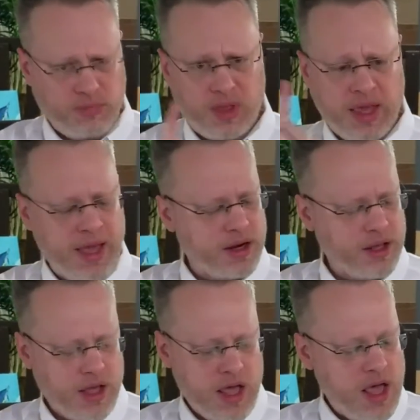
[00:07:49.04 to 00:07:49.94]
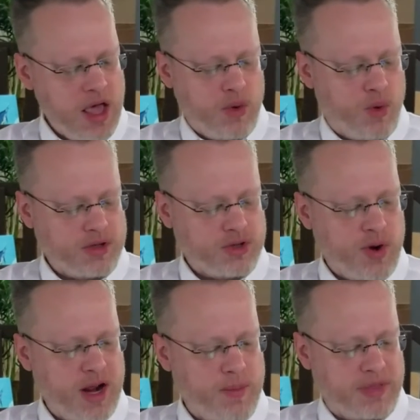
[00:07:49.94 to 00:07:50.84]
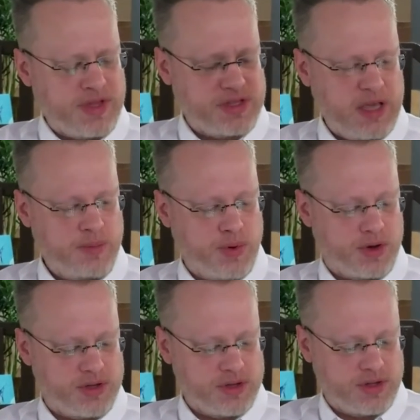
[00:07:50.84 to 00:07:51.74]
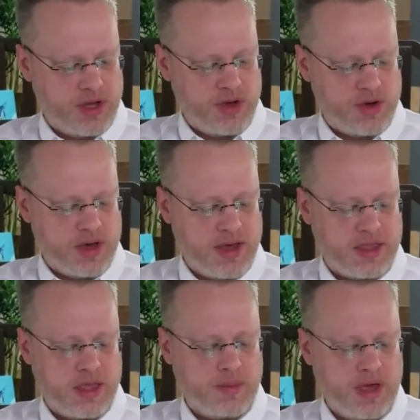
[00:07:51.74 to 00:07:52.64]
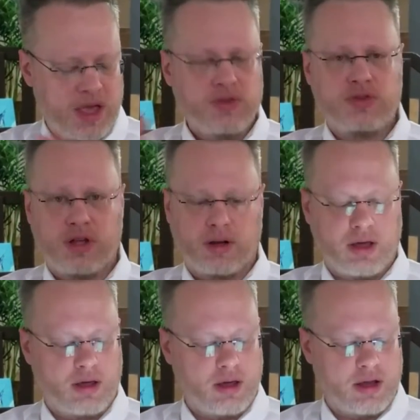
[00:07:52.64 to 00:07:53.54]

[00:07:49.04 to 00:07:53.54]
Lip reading: And what's great about these ebooks is that you can get them instantly,